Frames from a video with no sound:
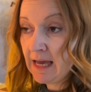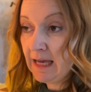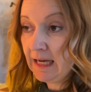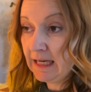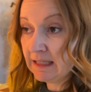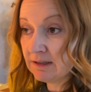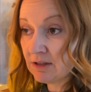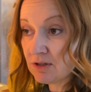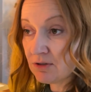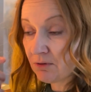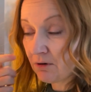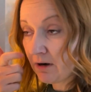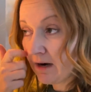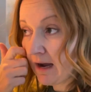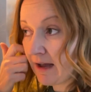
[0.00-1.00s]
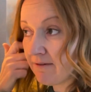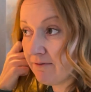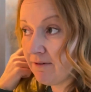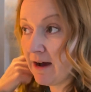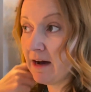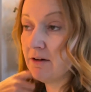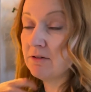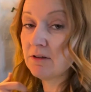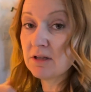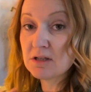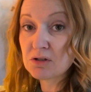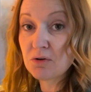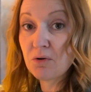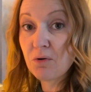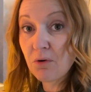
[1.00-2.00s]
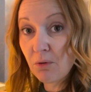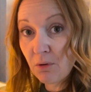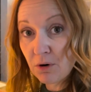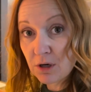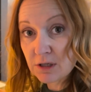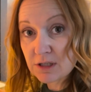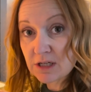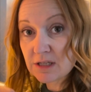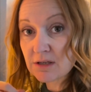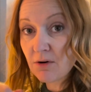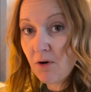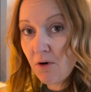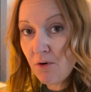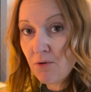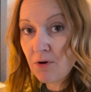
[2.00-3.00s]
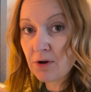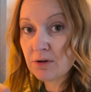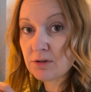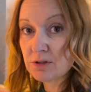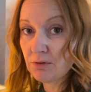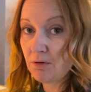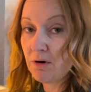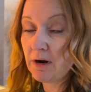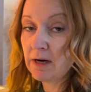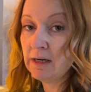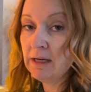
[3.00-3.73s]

in the door. I found this gorgeous oak door.